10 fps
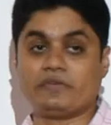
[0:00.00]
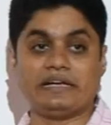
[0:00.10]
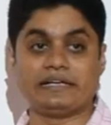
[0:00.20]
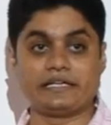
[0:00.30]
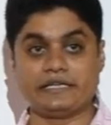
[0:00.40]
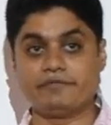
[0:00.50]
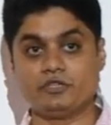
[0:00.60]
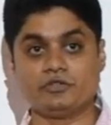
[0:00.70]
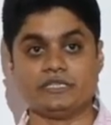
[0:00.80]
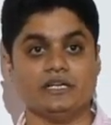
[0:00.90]
will give
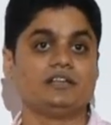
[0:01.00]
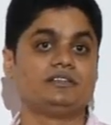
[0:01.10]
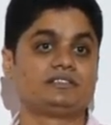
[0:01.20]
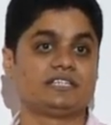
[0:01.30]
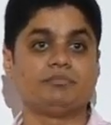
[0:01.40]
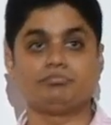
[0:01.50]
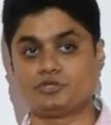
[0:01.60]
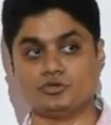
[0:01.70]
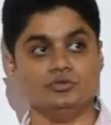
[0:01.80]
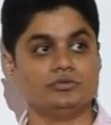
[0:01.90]
you here the
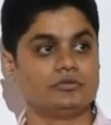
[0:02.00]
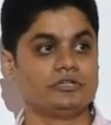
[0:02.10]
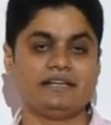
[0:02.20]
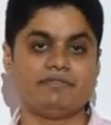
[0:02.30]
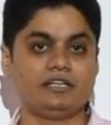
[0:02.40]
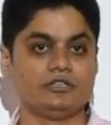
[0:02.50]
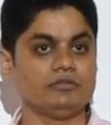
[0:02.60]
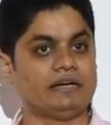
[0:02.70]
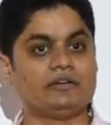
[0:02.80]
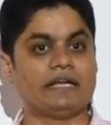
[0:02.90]
sum 2? Only one,
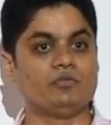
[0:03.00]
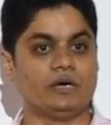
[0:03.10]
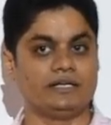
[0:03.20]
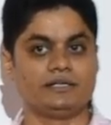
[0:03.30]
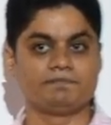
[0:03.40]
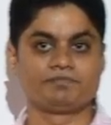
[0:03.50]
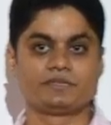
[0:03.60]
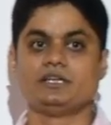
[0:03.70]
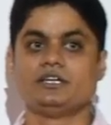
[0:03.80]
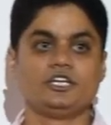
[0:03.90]
no, 1 and 1.
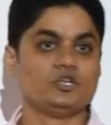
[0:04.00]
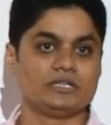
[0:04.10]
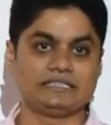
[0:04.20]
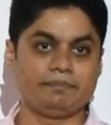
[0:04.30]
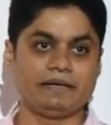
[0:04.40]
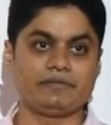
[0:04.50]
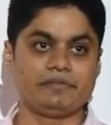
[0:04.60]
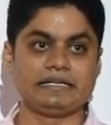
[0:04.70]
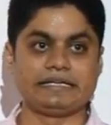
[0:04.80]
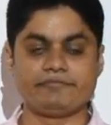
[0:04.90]
No other pair
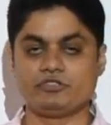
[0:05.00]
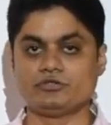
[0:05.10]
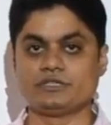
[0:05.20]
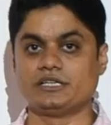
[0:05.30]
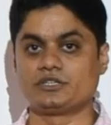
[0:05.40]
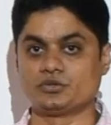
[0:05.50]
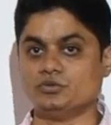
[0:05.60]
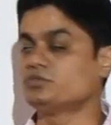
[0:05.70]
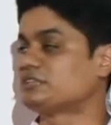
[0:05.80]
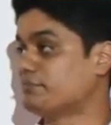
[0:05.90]
will give you here
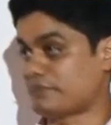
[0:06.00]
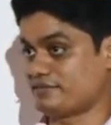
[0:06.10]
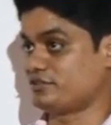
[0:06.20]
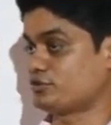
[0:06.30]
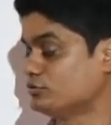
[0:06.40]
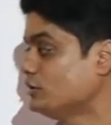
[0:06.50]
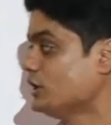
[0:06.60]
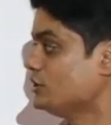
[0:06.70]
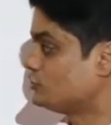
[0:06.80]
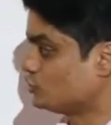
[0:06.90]
2, sum as a 2.
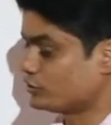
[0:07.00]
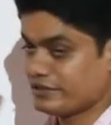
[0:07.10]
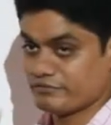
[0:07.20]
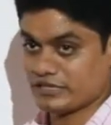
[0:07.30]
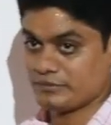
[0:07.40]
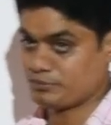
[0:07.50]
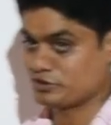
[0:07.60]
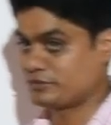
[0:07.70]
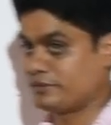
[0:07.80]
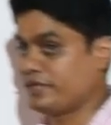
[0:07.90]
So only one
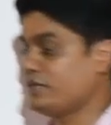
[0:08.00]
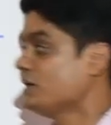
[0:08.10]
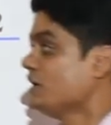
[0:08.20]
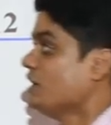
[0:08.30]
possibility,